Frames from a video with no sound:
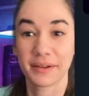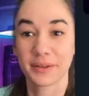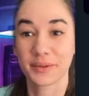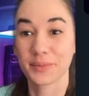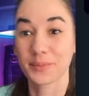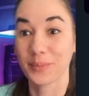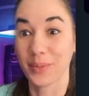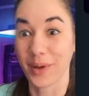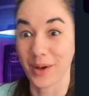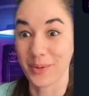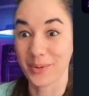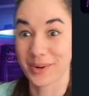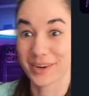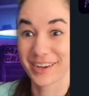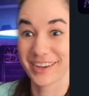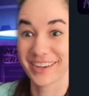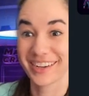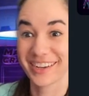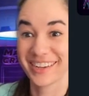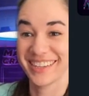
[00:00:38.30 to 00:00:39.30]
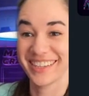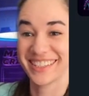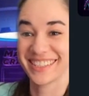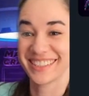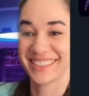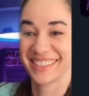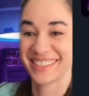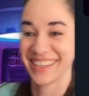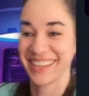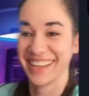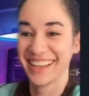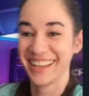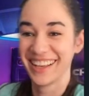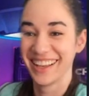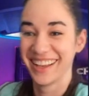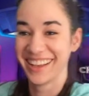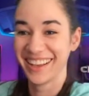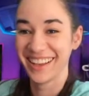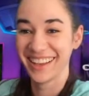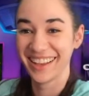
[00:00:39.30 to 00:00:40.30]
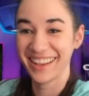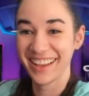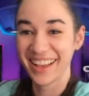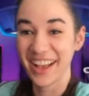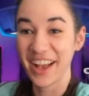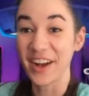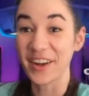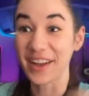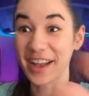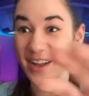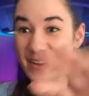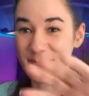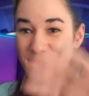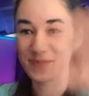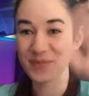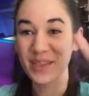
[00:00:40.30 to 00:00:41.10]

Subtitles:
but we're good. Okay,